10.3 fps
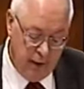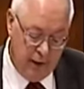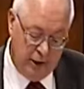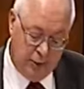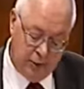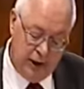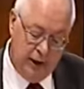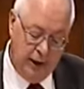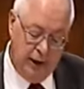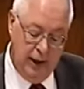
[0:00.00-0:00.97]
This will see
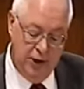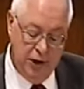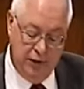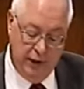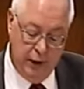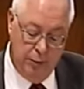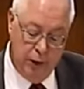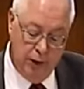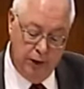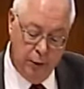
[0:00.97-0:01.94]
the creation of a
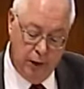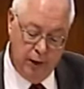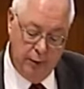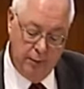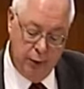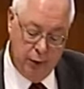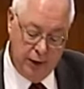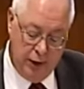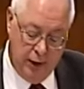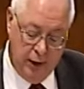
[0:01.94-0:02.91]
community worker post
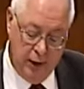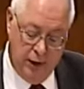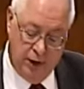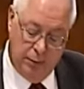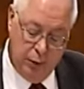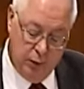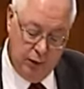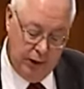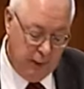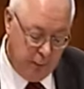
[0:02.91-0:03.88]
to support
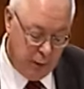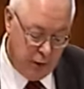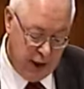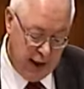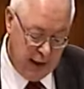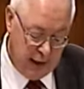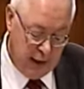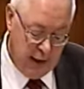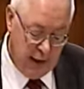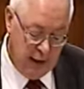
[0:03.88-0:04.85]
key projects
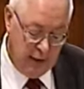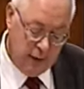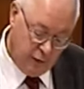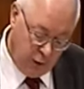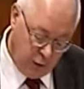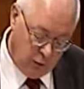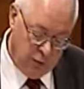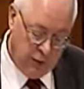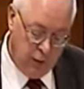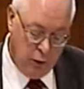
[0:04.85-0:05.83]
and involve
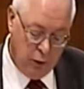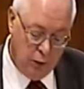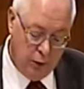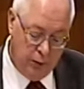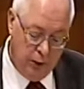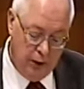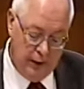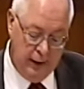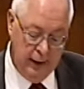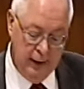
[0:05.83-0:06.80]
the local
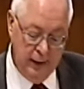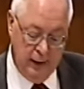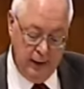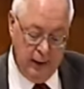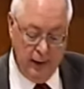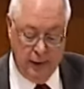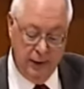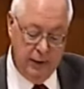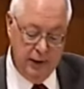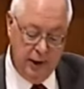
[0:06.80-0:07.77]
community in
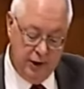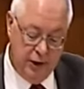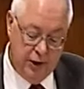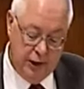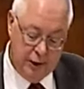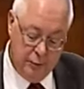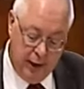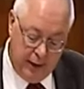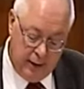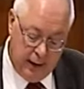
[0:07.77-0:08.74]
decisions and
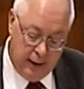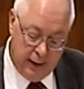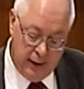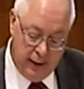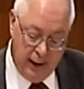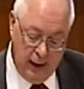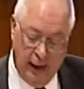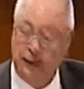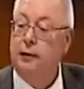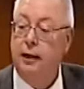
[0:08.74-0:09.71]
spending
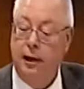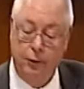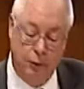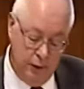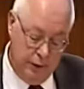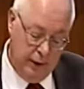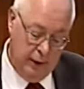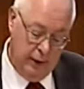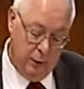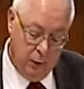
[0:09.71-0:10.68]
and how
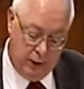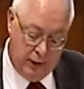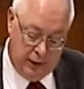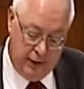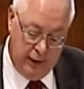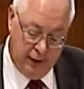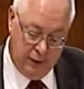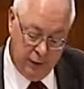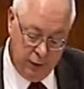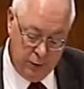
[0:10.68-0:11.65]
the work is taken
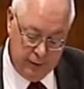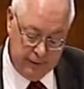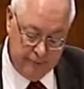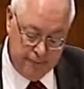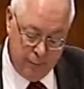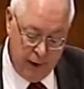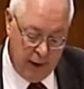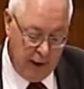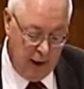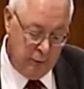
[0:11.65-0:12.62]
forward.
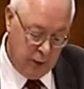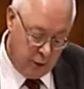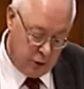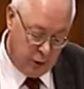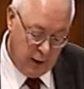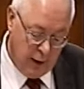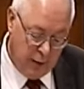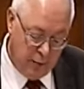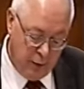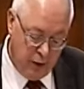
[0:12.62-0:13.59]
It will also allow
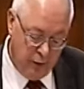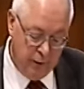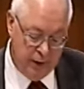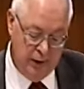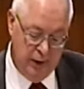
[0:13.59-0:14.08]
improvements